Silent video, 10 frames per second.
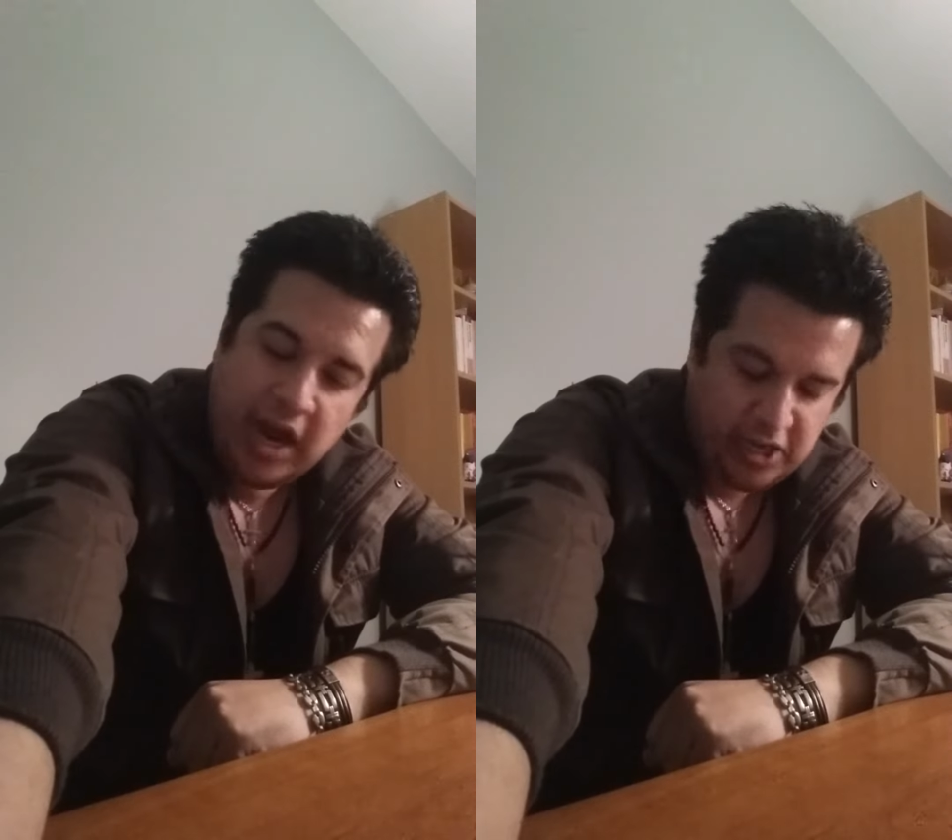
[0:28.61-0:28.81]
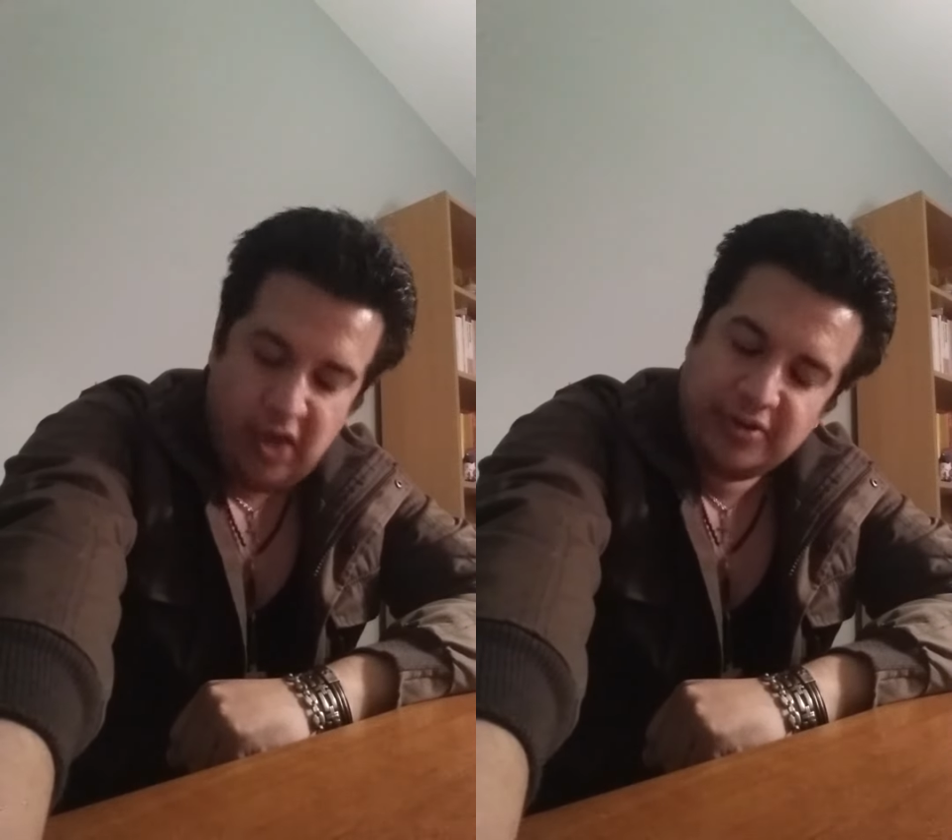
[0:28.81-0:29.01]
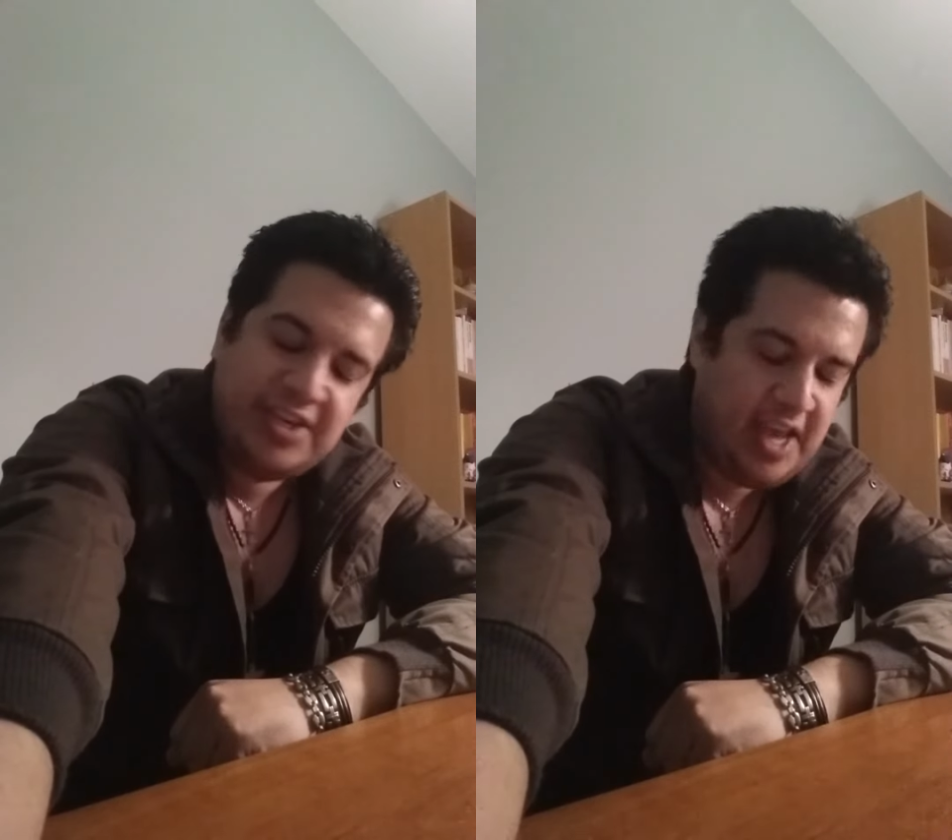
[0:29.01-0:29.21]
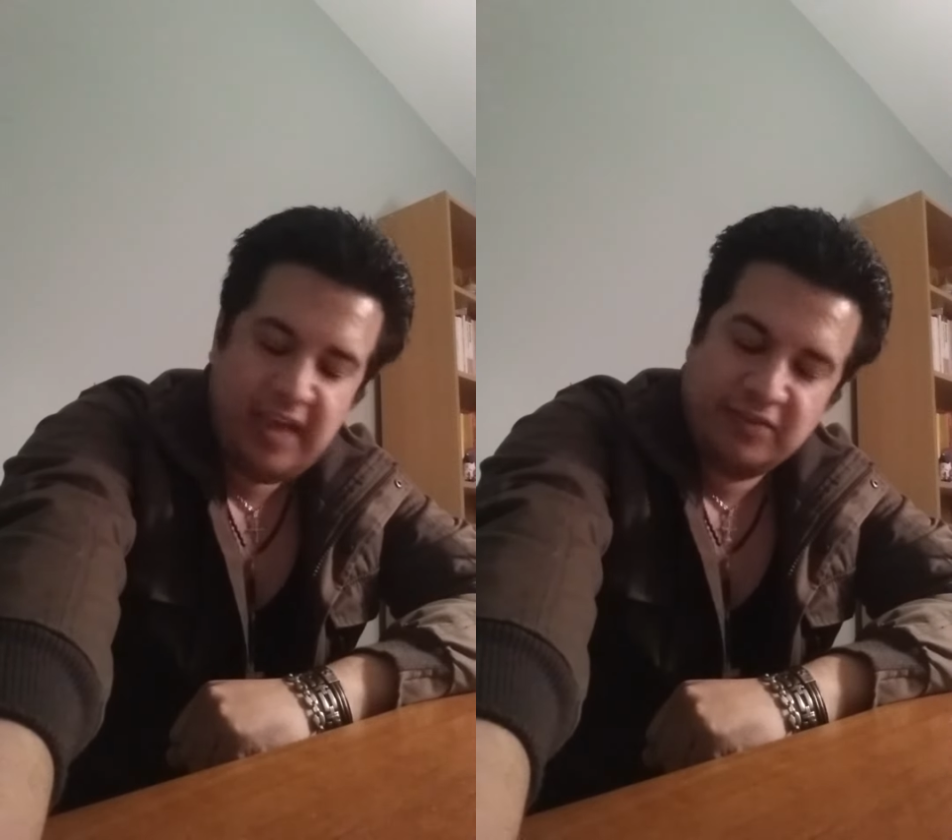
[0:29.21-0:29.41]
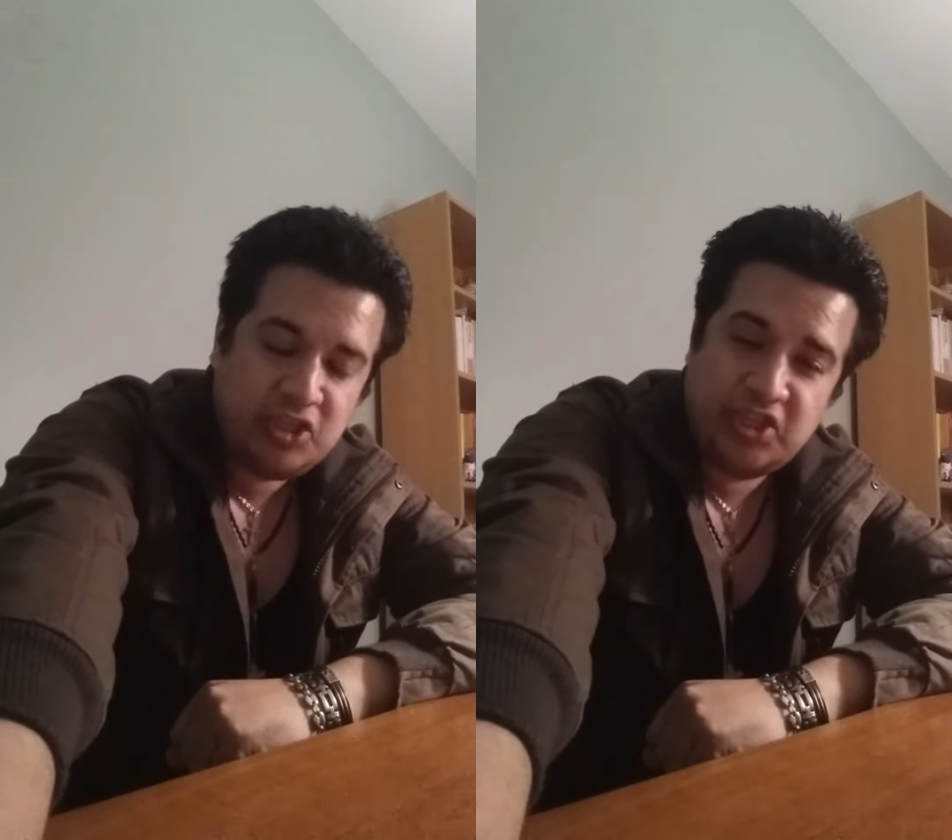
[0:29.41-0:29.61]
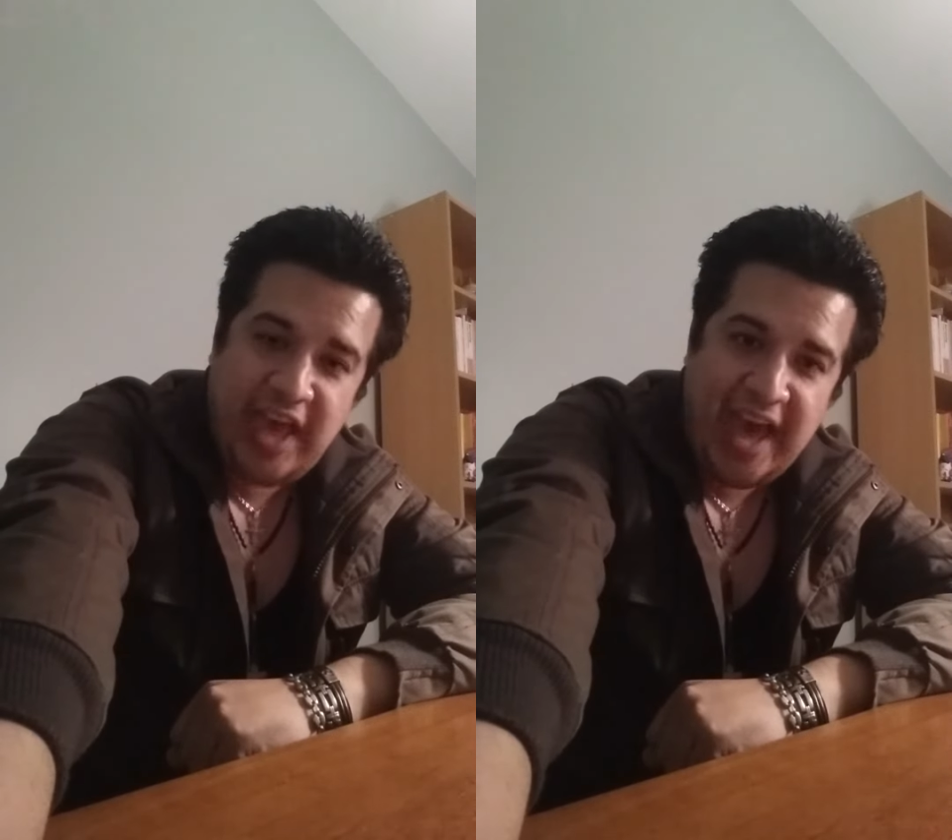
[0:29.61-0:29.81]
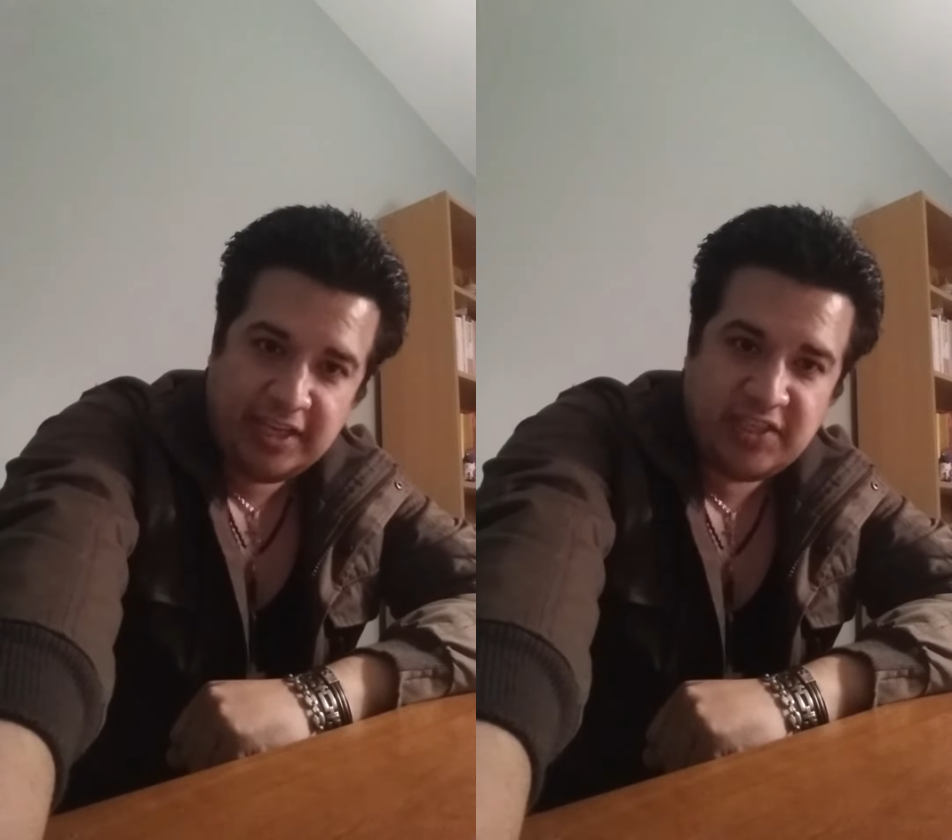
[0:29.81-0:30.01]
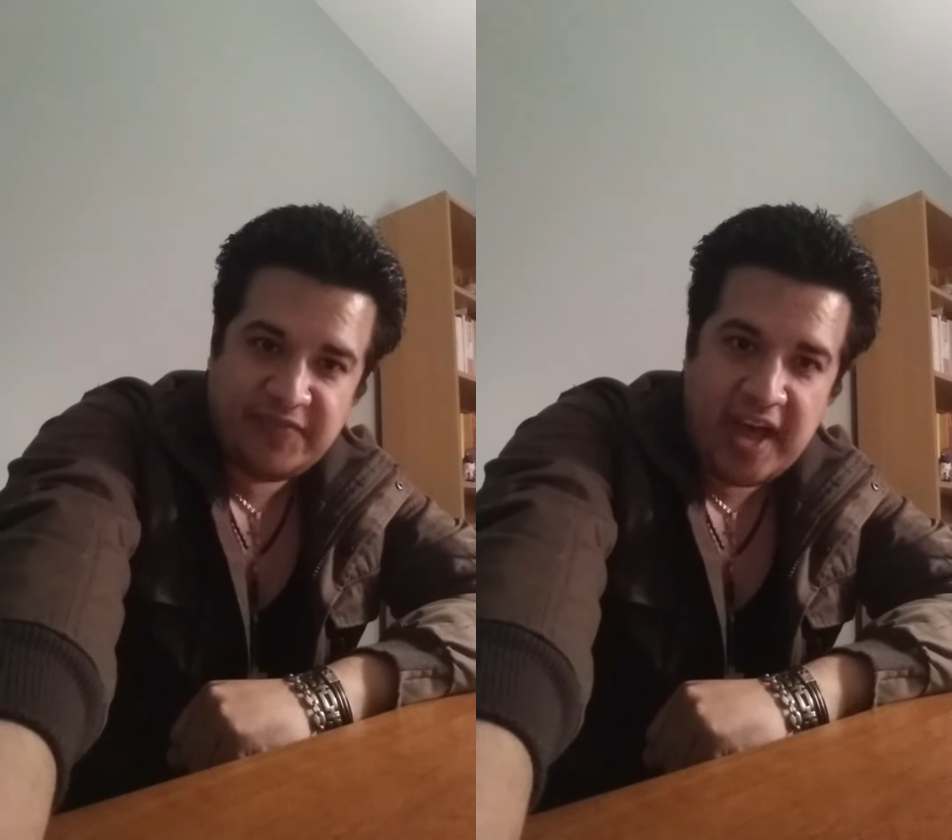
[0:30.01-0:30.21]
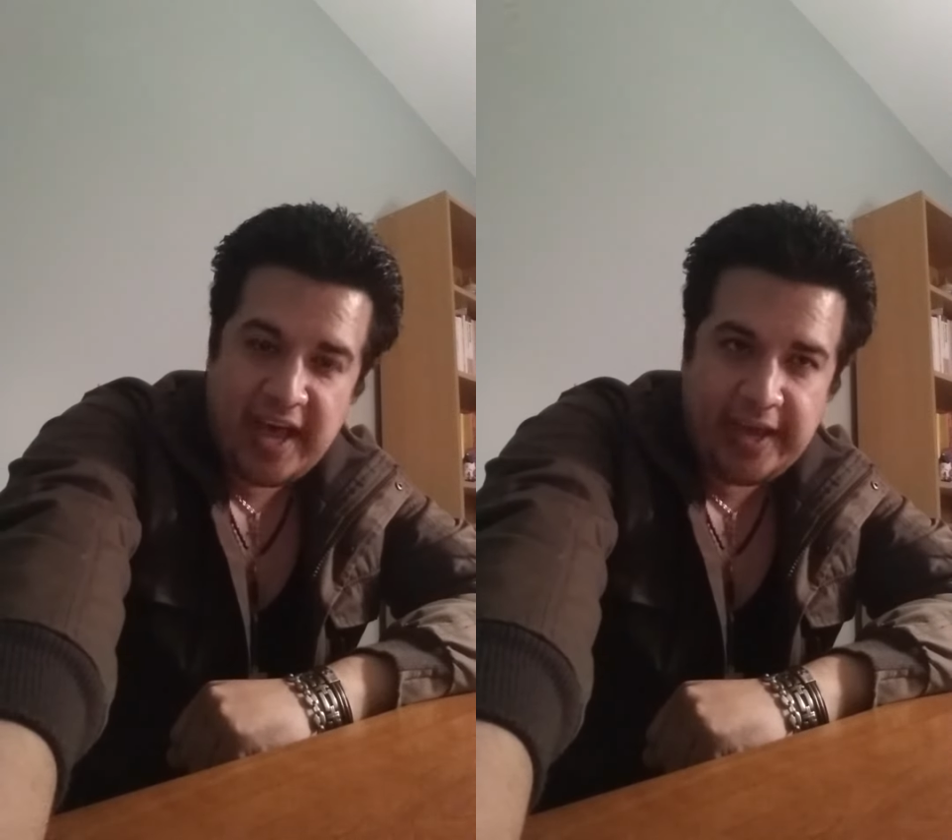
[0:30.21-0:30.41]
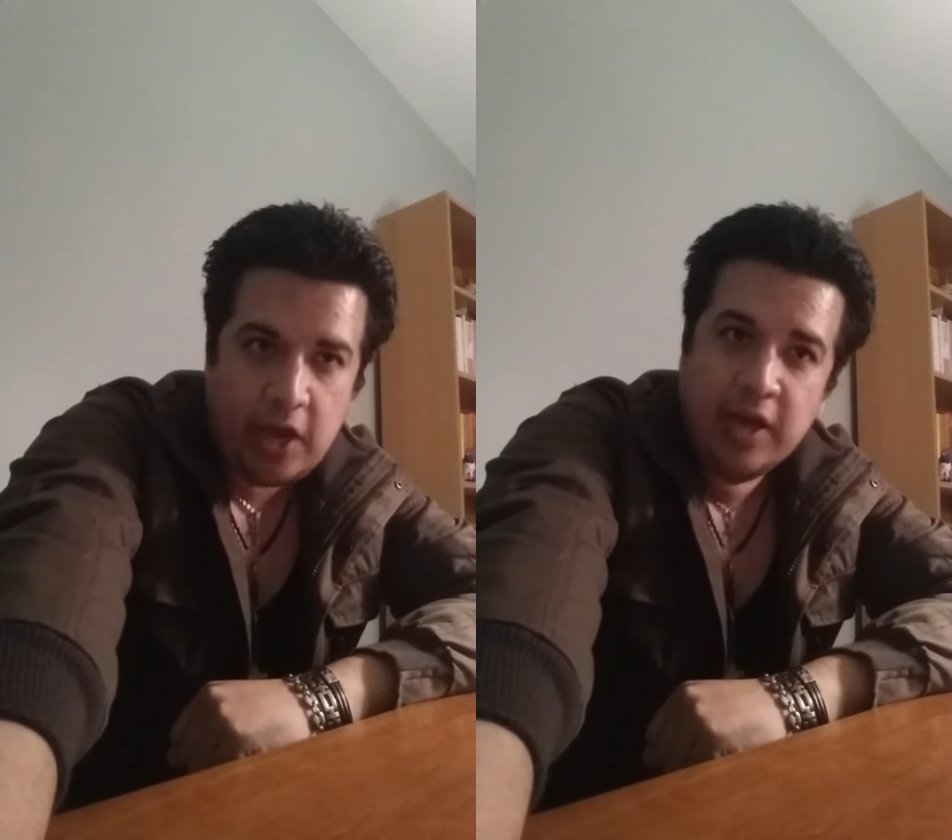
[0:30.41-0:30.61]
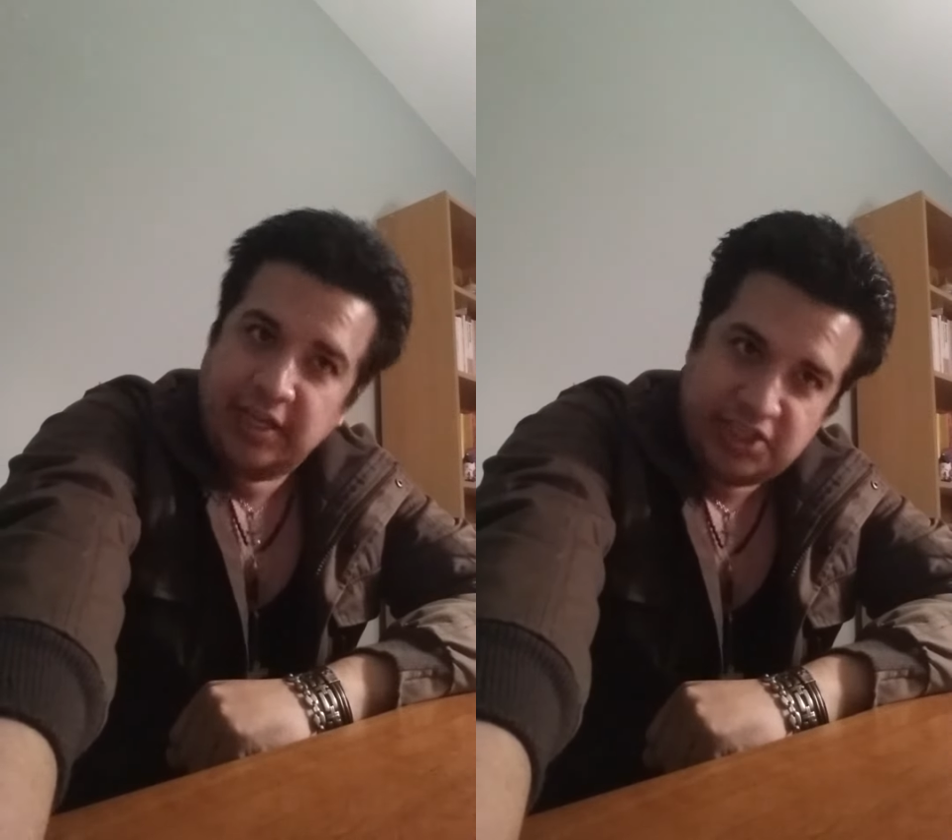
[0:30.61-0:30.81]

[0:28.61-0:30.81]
You're never satisfied,